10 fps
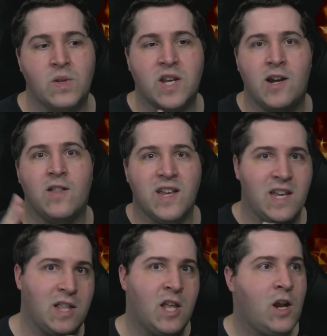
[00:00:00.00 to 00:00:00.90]
of like
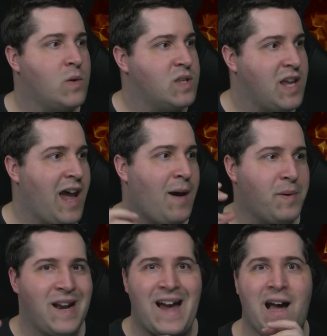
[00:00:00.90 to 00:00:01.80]
in the notes to
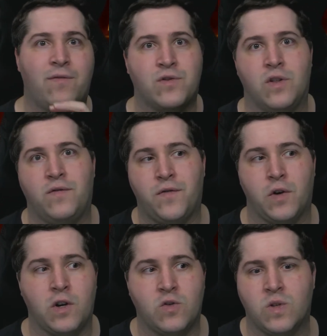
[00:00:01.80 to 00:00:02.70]
happen after the
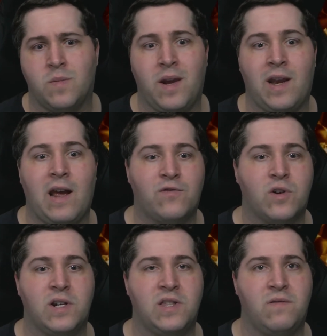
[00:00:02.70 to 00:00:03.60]
footage was made and after
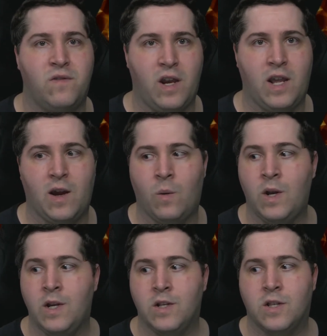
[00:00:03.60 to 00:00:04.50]
I did the video.
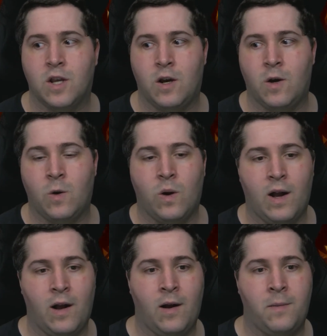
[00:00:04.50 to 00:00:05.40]
So,
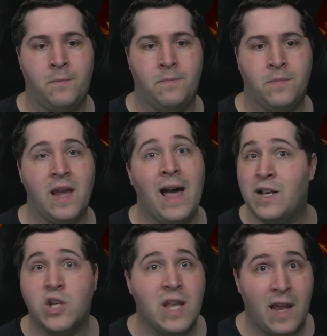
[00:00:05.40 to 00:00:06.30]
yeah, it
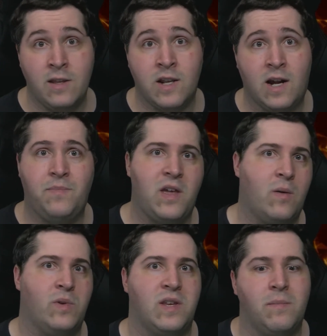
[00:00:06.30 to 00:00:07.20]
just ended up that it
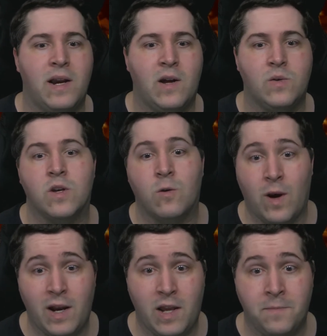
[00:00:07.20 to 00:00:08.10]
was in my notes
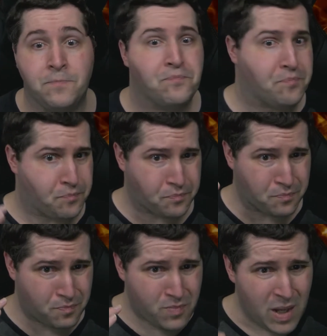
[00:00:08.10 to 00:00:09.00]
already.
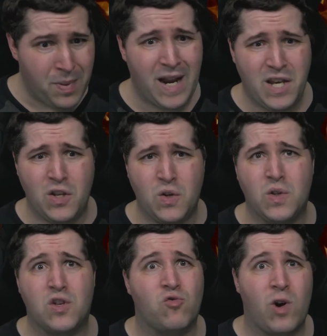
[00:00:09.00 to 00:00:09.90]
But I did do
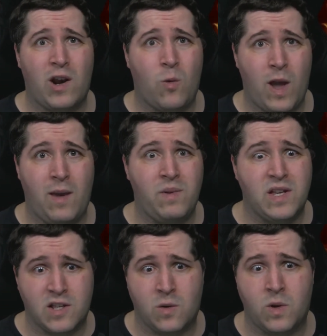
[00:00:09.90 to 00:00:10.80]
this right away
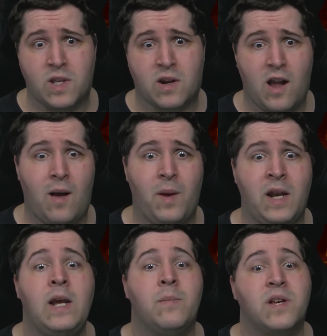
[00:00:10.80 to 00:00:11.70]
because it was a comment,
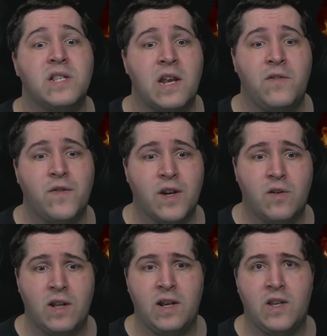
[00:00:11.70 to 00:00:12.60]
because I
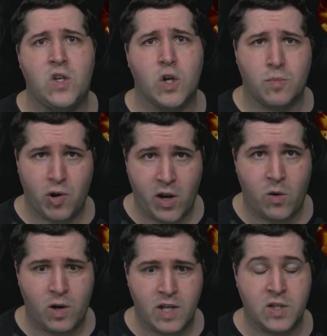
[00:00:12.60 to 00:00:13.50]
figured it took
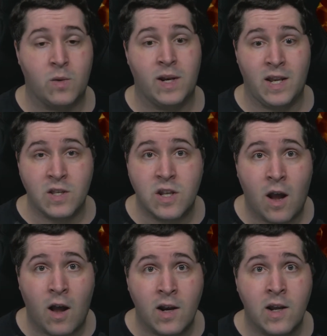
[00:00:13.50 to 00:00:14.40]
priority. So it is done.